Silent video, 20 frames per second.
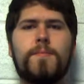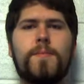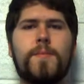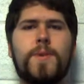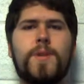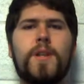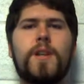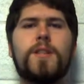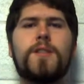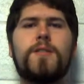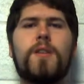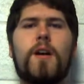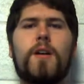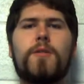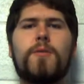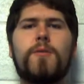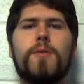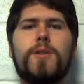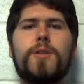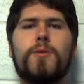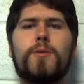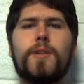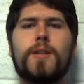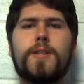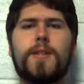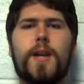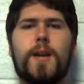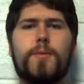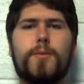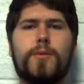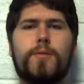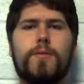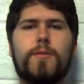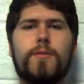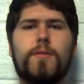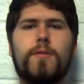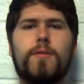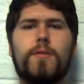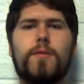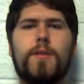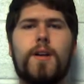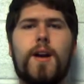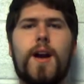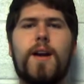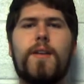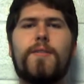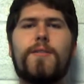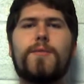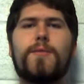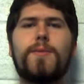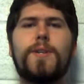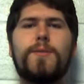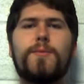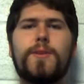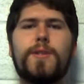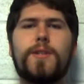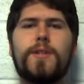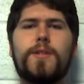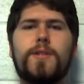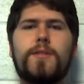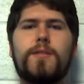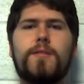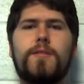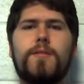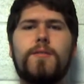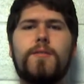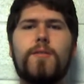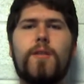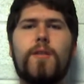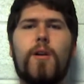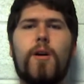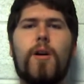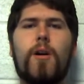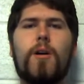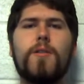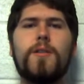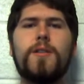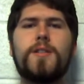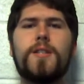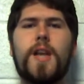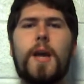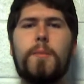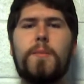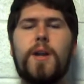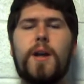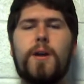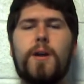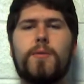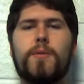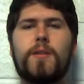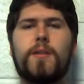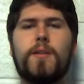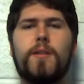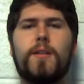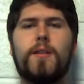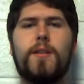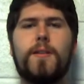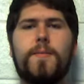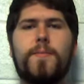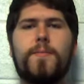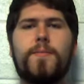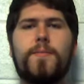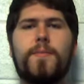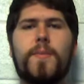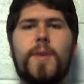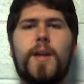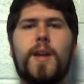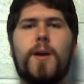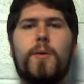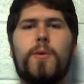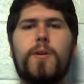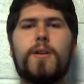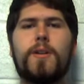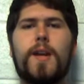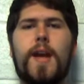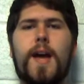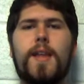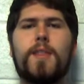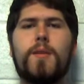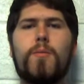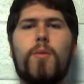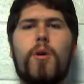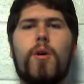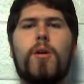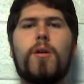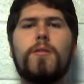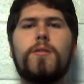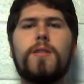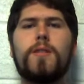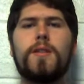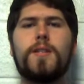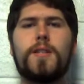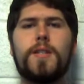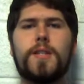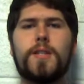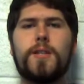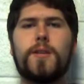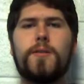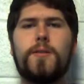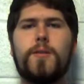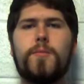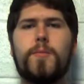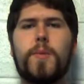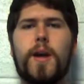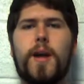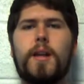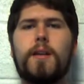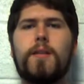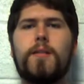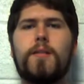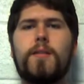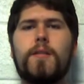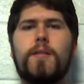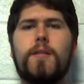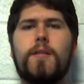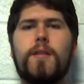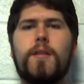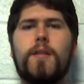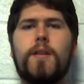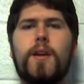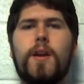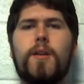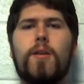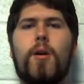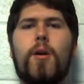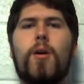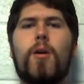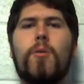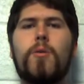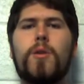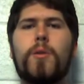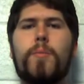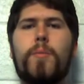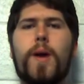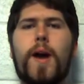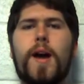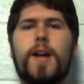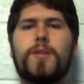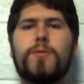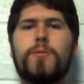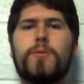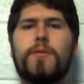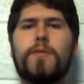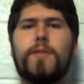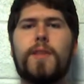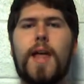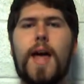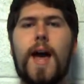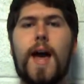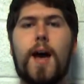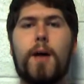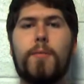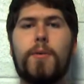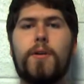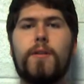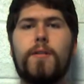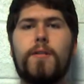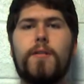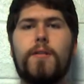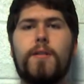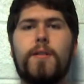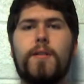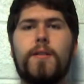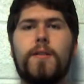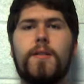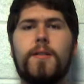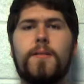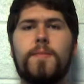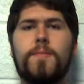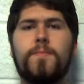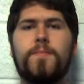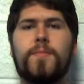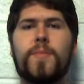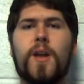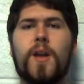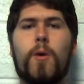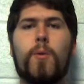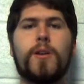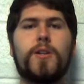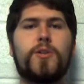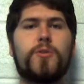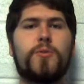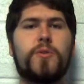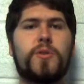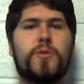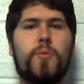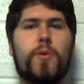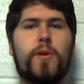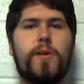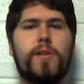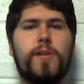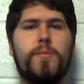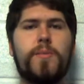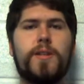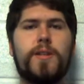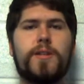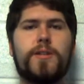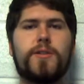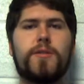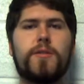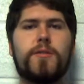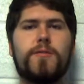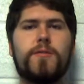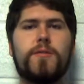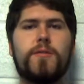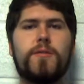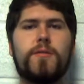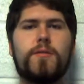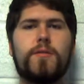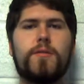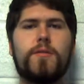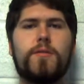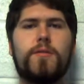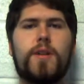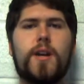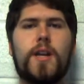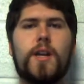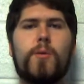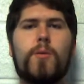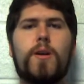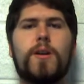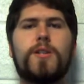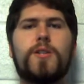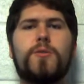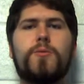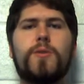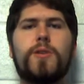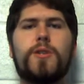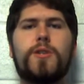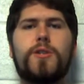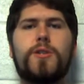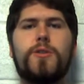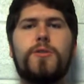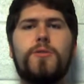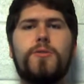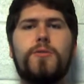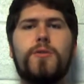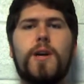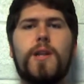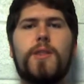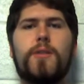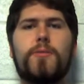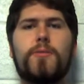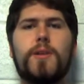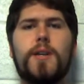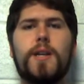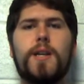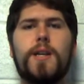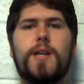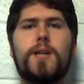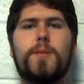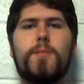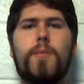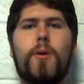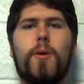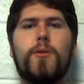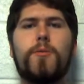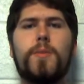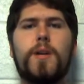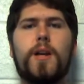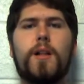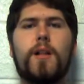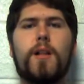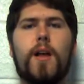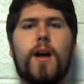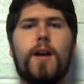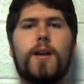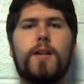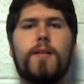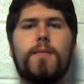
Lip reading: So let's talk through a short example. I have 3 switches, all in the same network, and I want to add them all to the Cisco domain and all with a password of lab. I want switch 1 to be the server, and I want switch 2 and 3 to both be client.